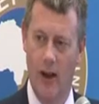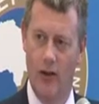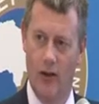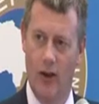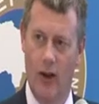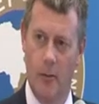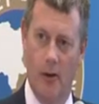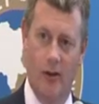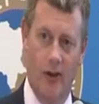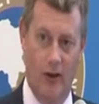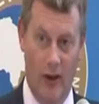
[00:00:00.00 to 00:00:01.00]

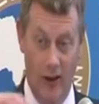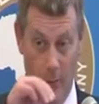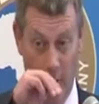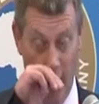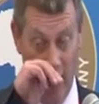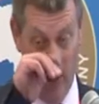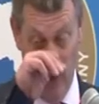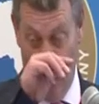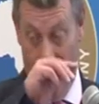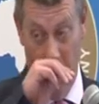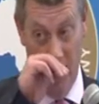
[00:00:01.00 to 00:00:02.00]
cyber is a product that's
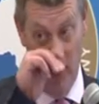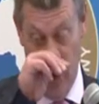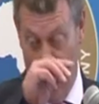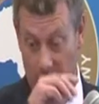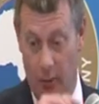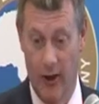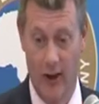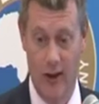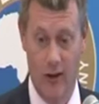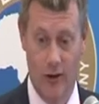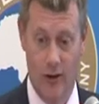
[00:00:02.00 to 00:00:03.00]
very much needed by the
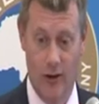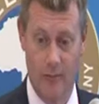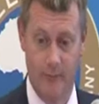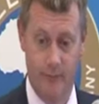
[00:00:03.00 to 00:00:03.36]
industry.